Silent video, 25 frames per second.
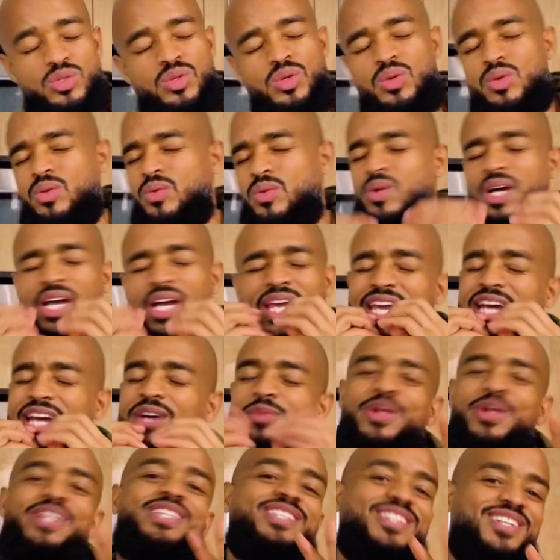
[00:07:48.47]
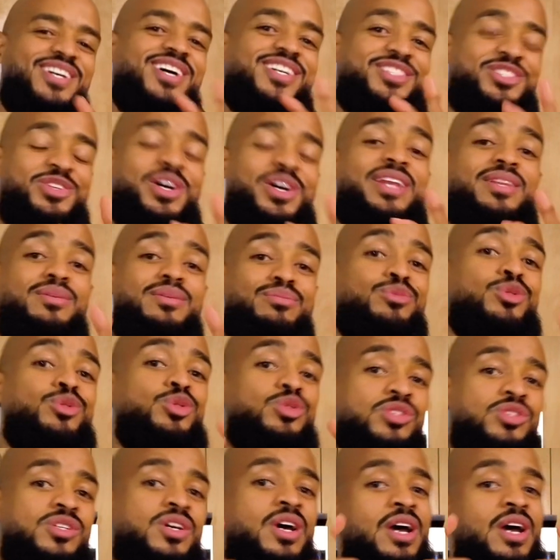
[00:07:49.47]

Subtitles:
Oh, I can't wait till y'all try the mousse